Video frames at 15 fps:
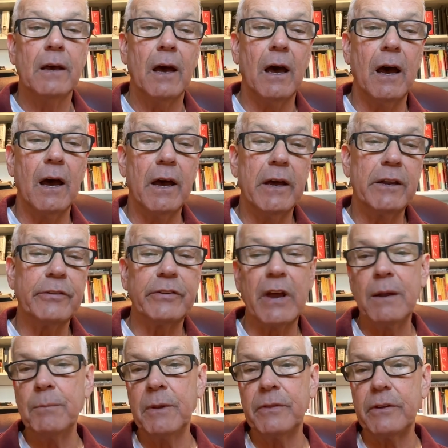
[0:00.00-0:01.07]
an
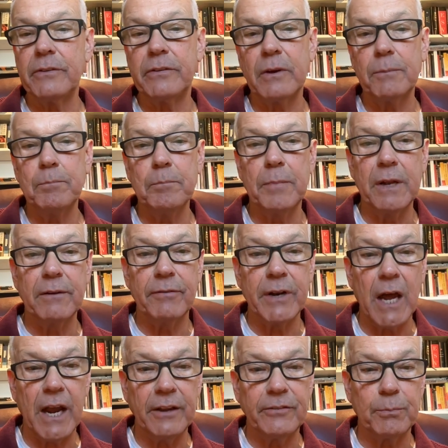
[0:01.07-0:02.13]
assignment that's a bit of an
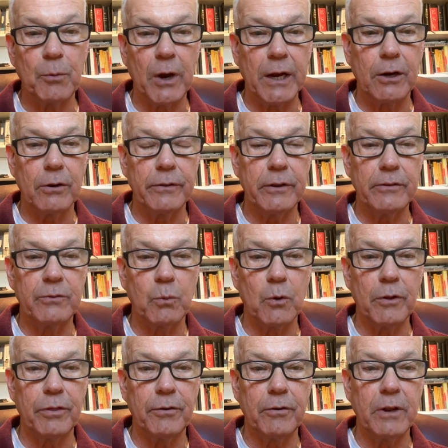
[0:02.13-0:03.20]
icebreaker that's
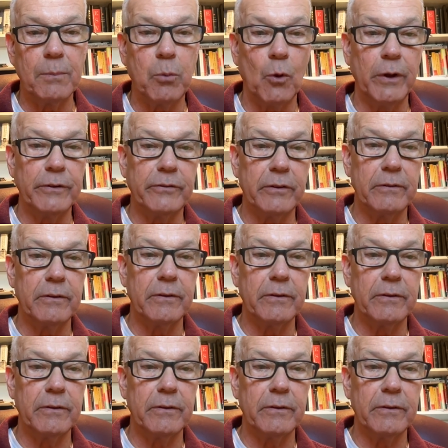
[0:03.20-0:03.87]
worth 30 points.